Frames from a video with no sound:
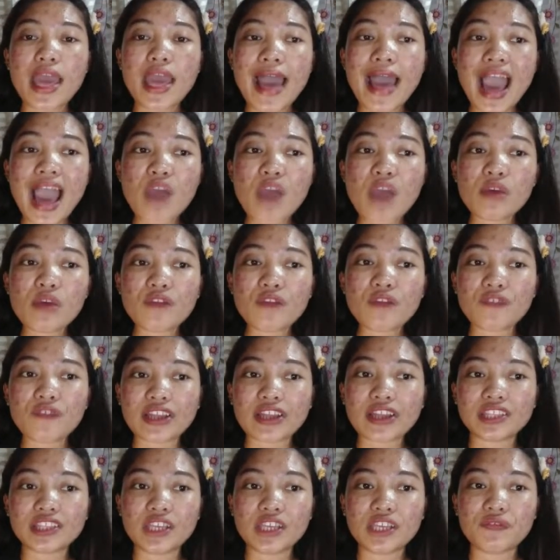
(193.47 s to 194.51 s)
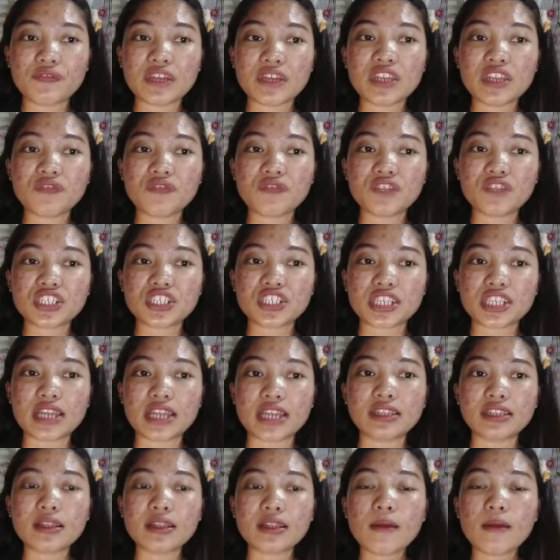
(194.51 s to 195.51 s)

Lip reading: how effective and efficient